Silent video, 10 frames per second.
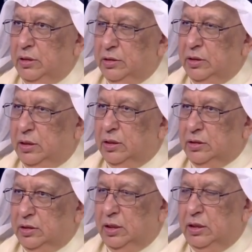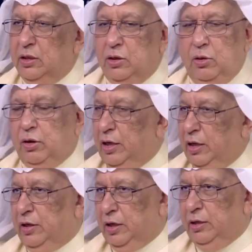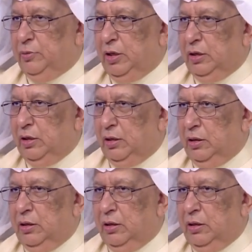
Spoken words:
So let us say, or another email